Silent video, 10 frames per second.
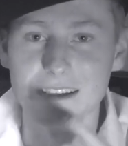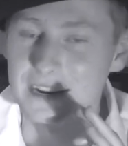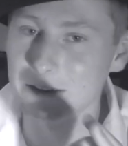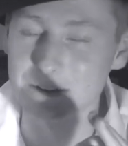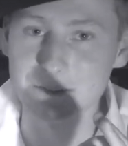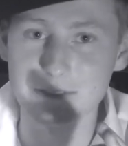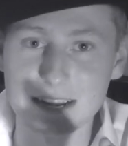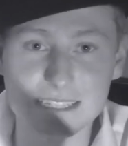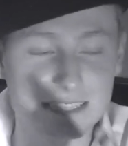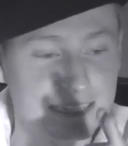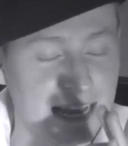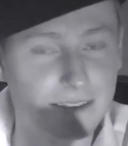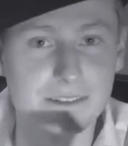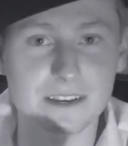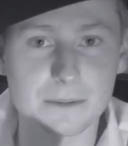and how it affects his
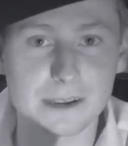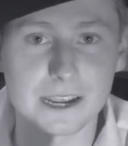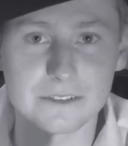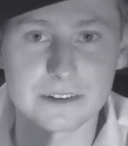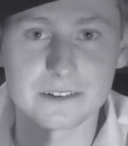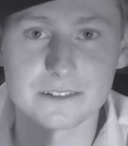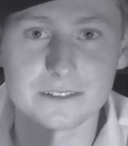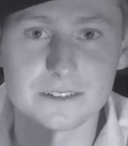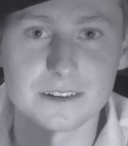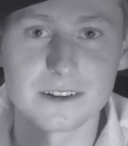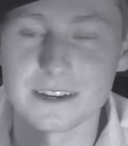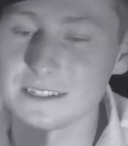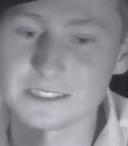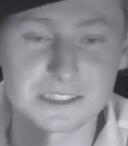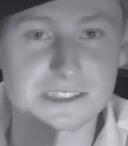everyday behavior.
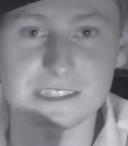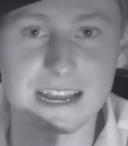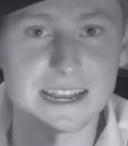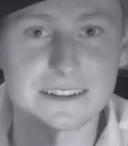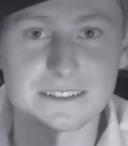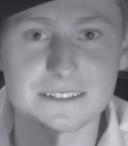It is just sad.